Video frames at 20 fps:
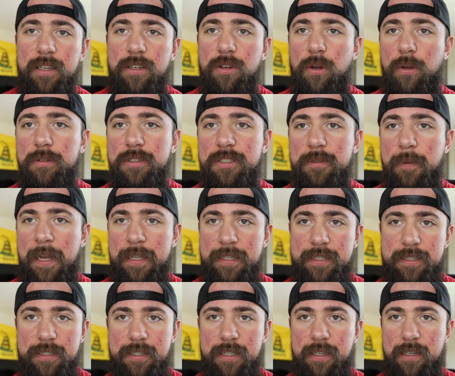cold
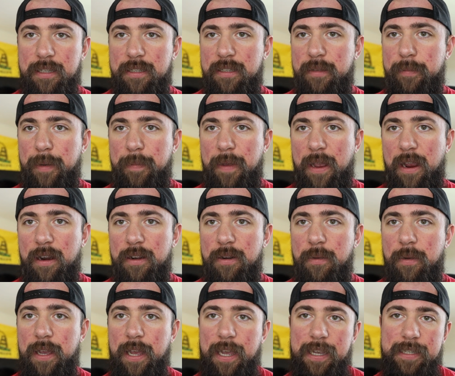sweats, a little bit of
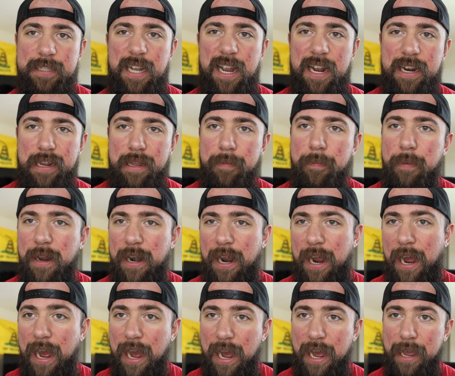paranoia, anxiety,
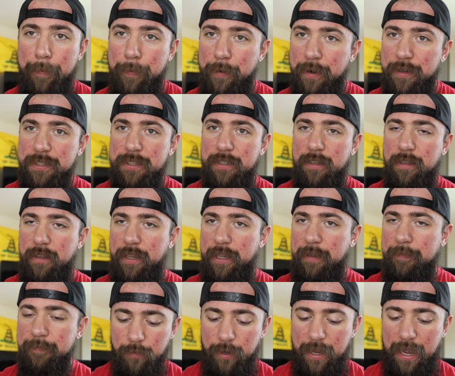but I
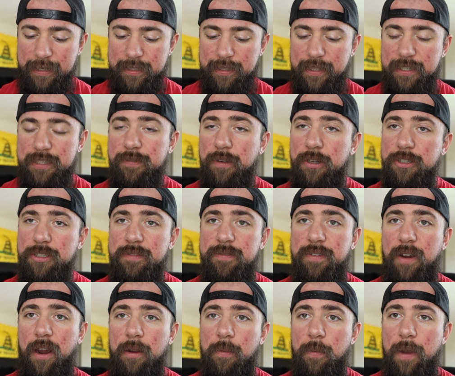personally react to this version
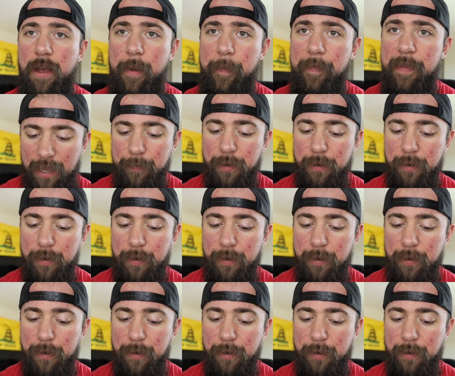very well.